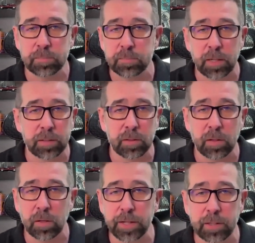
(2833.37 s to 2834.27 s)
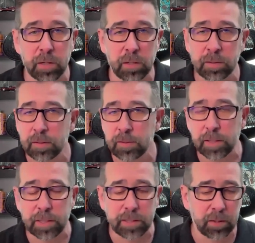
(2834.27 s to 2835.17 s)
right, all day long.
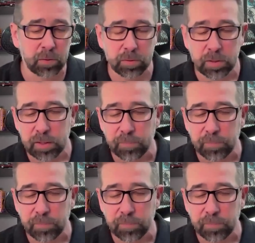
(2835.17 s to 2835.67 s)
Like they don't.